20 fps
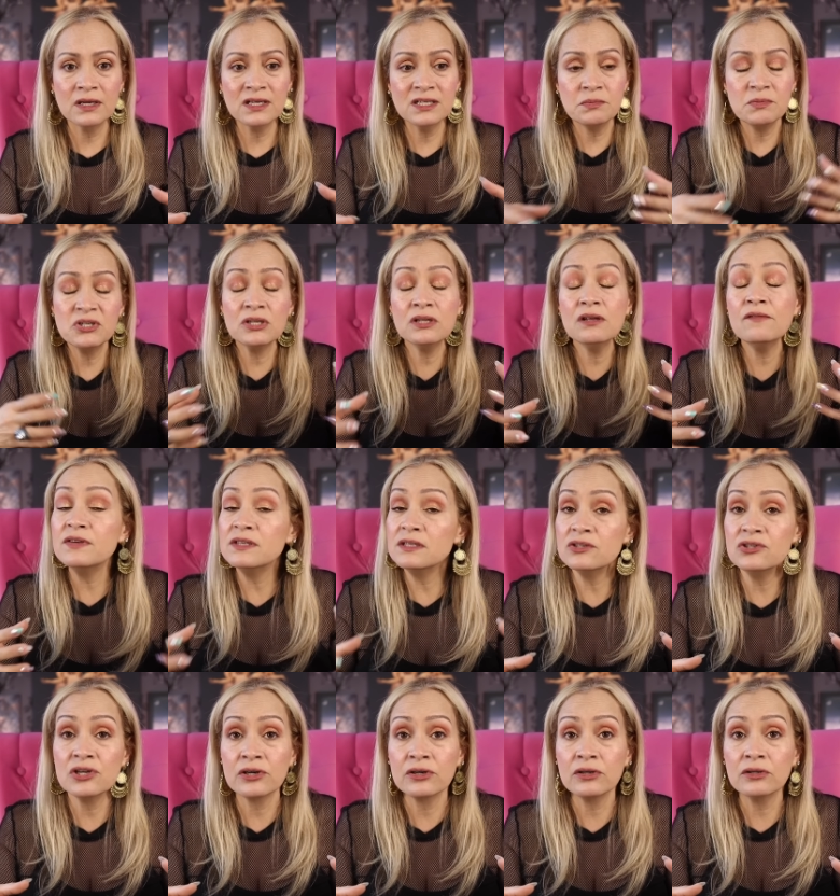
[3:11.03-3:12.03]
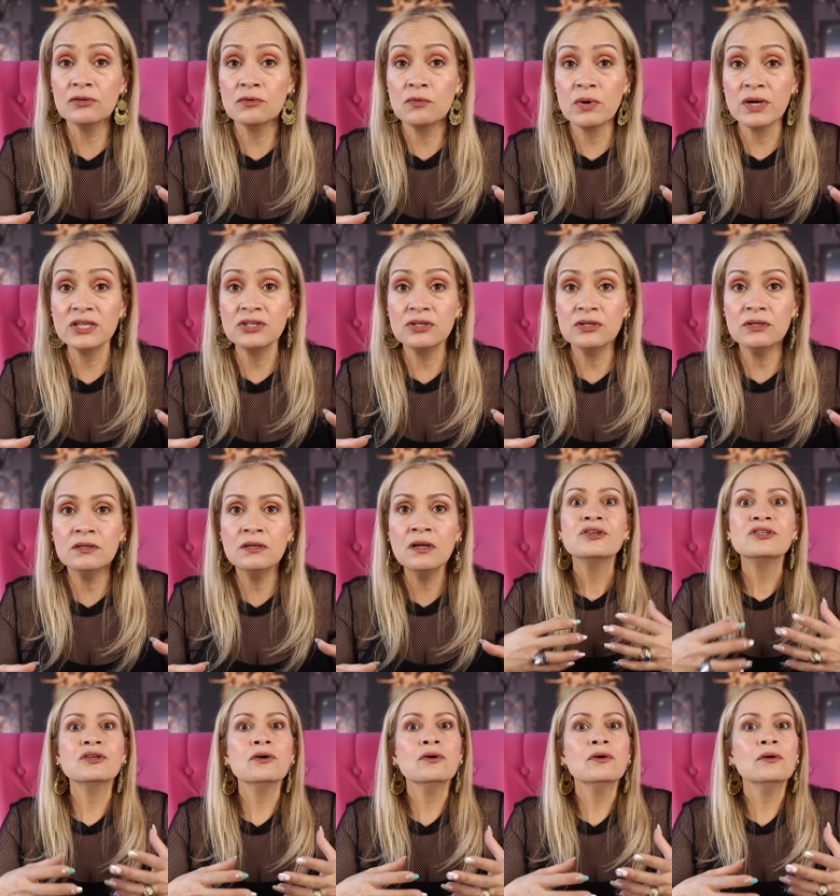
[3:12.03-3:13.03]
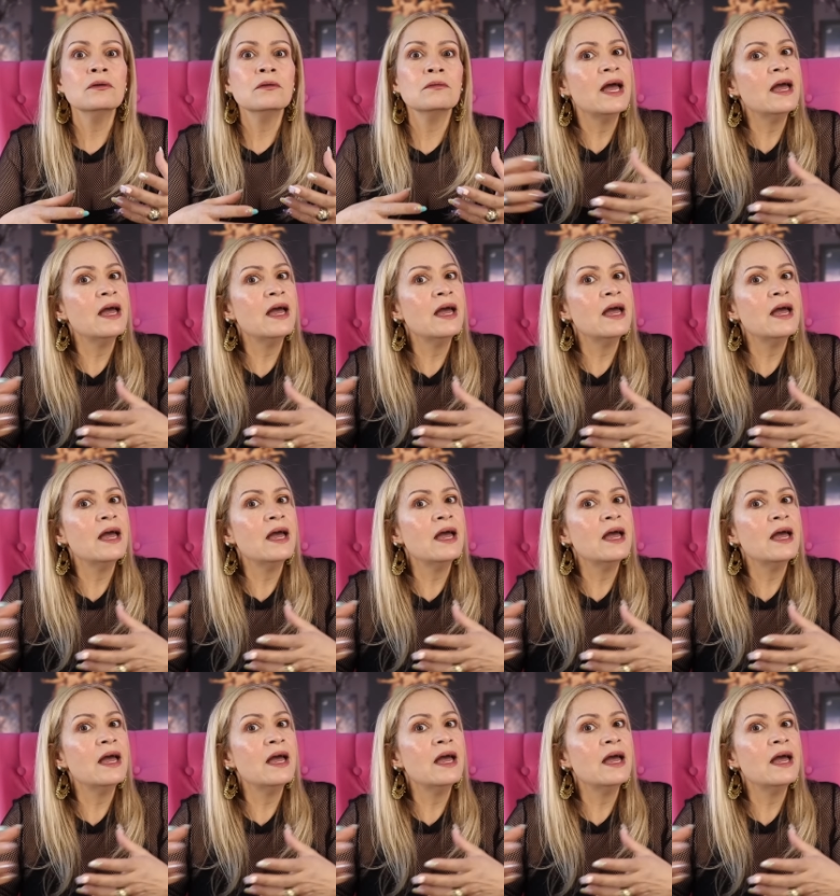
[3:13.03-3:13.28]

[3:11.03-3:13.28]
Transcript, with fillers: especially if it's a general question, so